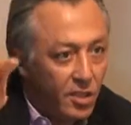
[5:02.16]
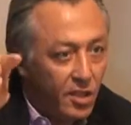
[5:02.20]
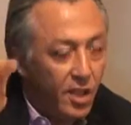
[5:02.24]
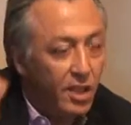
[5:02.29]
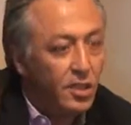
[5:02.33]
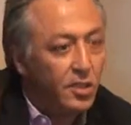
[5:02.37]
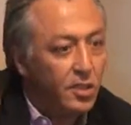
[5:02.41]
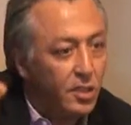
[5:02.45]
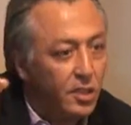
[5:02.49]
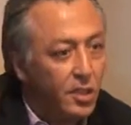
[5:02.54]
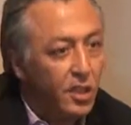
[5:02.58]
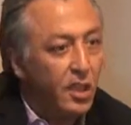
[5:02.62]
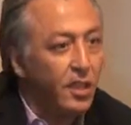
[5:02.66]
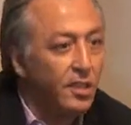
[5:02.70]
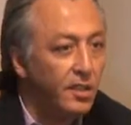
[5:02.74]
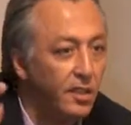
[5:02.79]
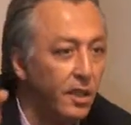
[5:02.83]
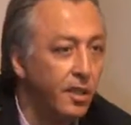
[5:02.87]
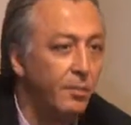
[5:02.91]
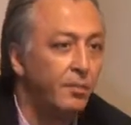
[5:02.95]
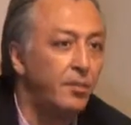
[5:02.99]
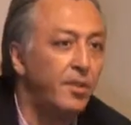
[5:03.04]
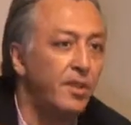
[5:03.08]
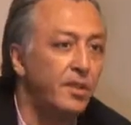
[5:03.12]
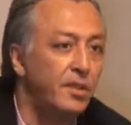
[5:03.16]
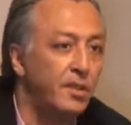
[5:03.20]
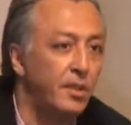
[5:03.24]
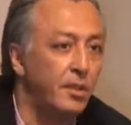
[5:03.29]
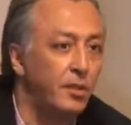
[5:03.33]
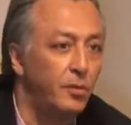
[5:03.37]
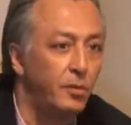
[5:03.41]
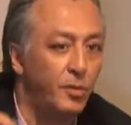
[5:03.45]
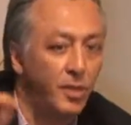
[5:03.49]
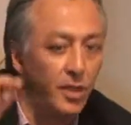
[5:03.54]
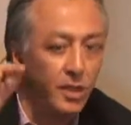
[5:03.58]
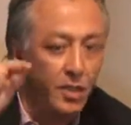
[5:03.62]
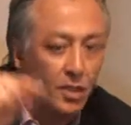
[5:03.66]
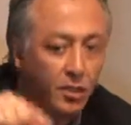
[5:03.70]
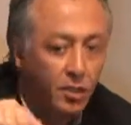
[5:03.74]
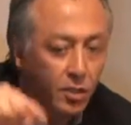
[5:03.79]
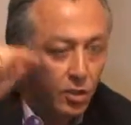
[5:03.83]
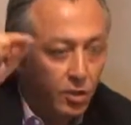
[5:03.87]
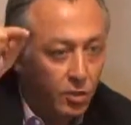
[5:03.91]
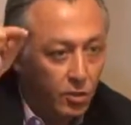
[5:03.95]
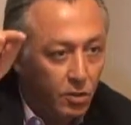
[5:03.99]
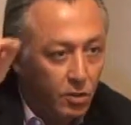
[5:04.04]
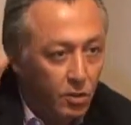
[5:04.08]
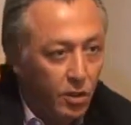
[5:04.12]
does not represent me. This
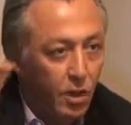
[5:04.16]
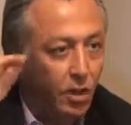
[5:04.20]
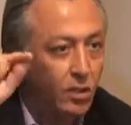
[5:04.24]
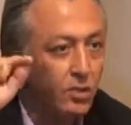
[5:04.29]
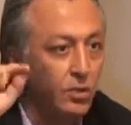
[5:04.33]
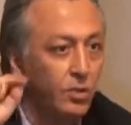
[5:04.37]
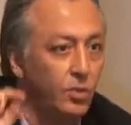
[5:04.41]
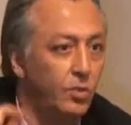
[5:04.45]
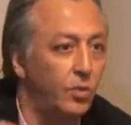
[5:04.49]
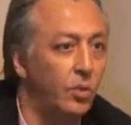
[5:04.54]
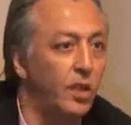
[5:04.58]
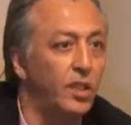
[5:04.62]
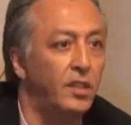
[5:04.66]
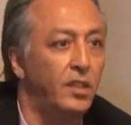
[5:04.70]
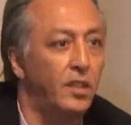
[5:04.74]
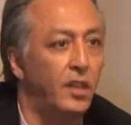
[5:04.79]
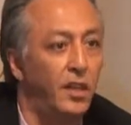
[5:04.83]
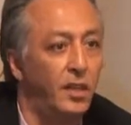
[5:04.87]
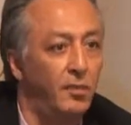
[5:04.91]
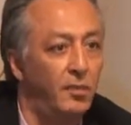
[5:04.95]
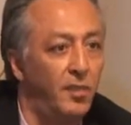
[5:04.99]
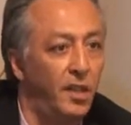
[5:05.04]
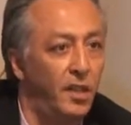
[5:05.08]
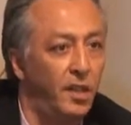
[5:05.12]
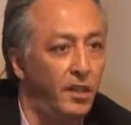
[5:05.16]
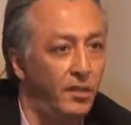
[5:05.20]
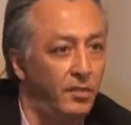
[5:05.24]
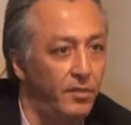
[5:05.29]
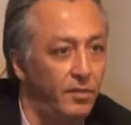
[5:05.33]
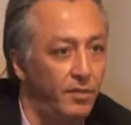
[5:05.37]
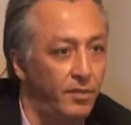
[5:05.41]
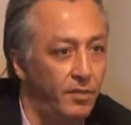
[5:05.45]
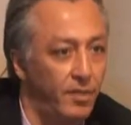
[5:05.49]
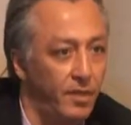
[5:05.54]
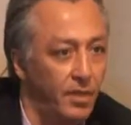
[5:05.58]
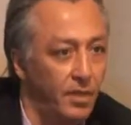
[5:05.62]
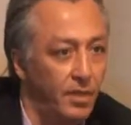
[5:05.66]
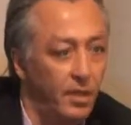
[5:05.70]
is not what I believe.